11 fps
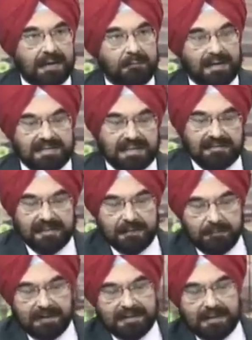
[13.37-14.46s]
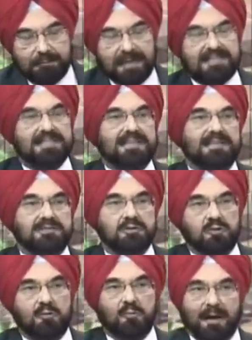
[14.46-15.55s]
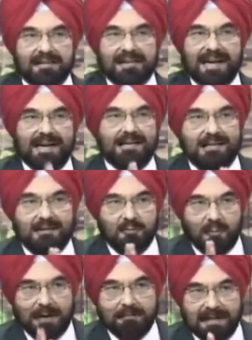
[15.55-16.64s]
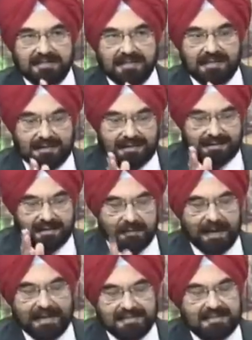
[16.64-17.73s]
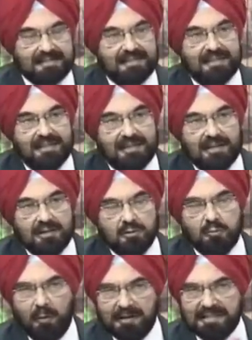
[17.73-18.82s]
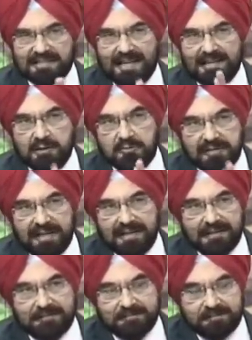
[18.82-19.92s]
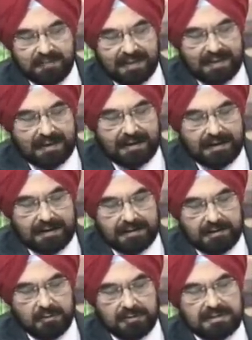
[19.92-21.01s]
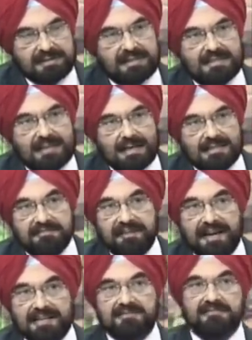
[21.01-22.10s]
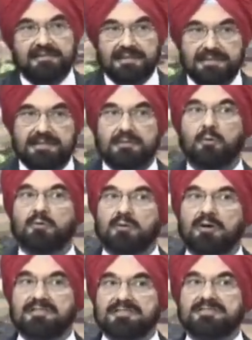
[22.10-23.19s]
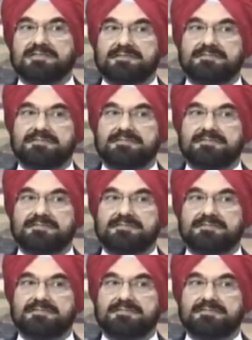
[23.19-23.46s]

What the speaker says: Major Navdeep, the basic issue of one rank, one pension remains. To what extent do you think, this is a defiance of the court orders?